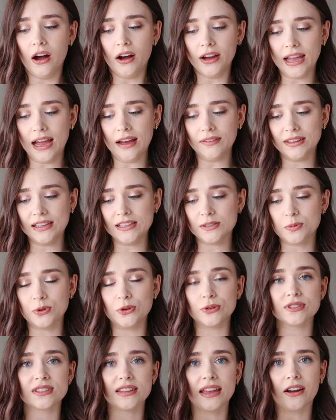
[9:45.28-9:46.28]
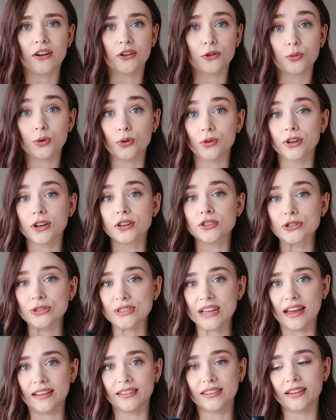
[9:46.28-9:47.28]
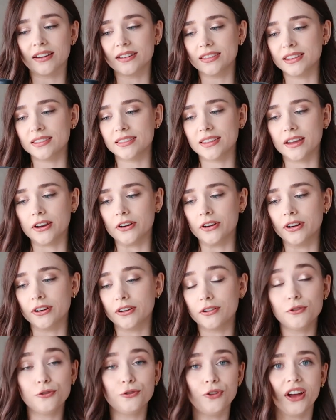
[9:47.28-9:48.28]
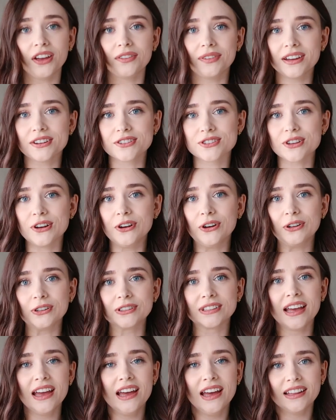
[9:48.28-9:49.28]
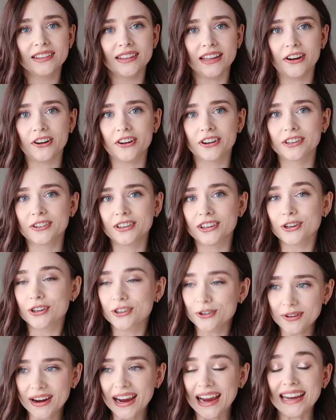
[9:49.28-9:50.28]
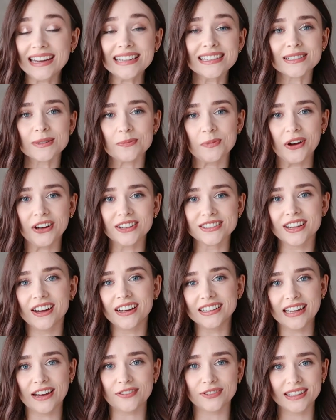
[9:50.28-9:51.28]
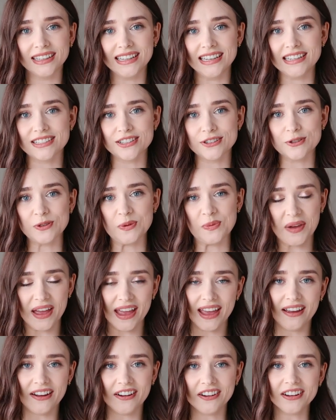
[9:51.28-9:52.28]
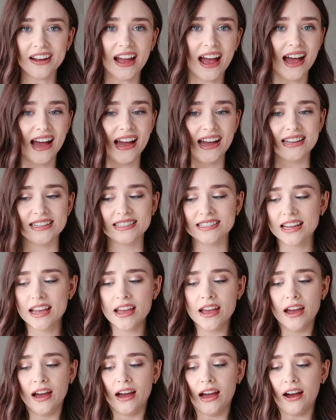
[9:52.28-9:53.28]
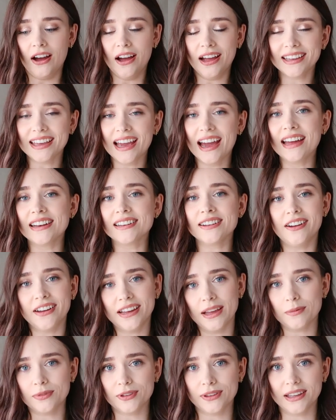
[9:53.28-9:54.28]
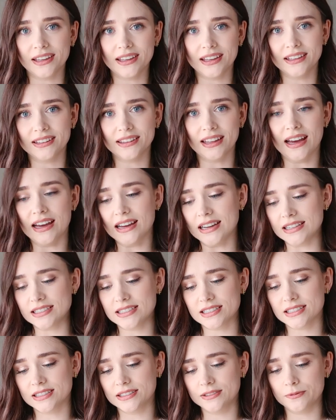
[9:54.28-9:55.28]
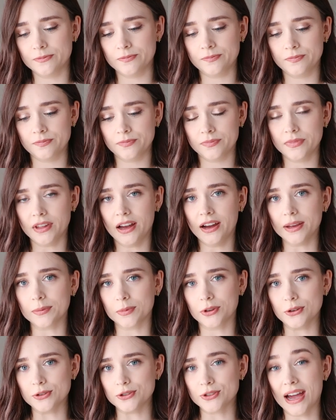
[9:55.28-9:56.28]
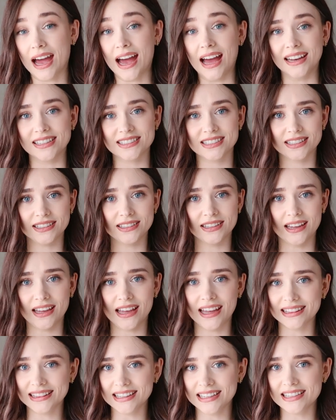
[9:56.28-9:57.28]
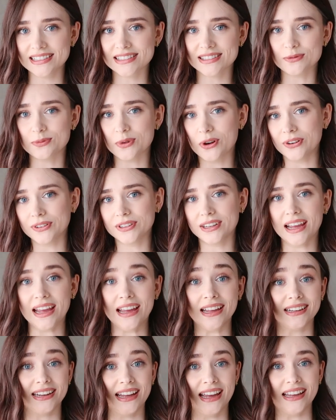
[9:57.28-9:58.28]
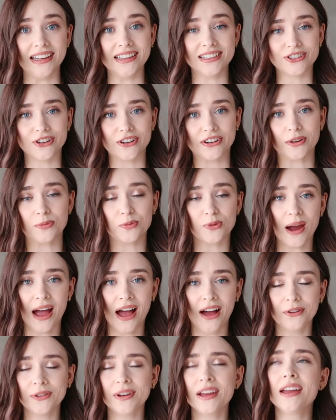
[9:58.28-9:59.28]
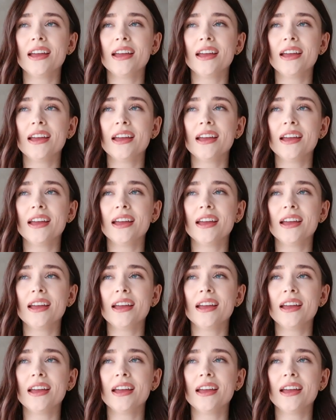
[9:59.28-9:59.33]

I have these boots, they are worn to death. I think they are 5 years old. They are great, but I definitely need a new pair. And again, I am thinking that I am going to add at least one in a dark brown.